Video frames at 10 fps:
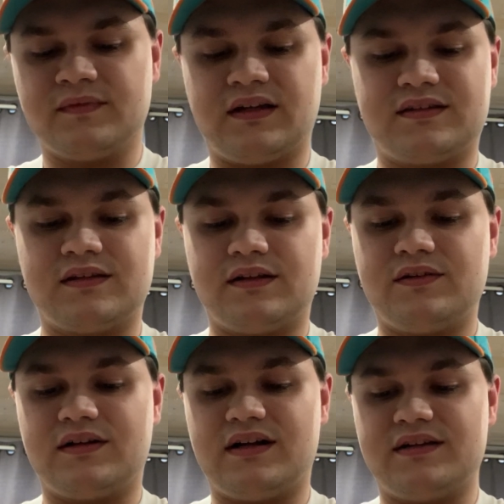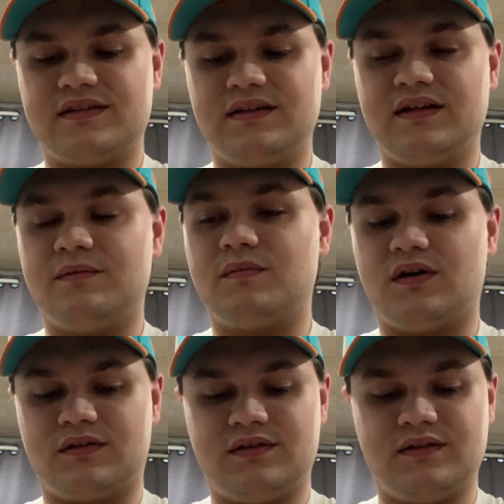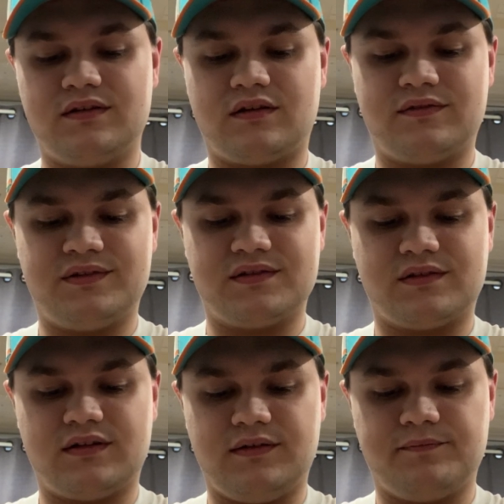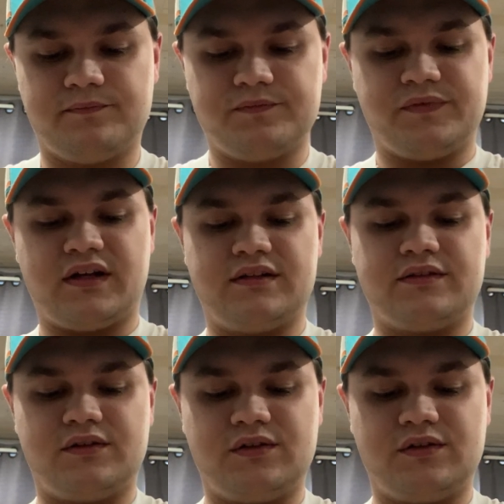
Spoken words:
that's another guy I see getting mocked to the Dolphins a lot. Another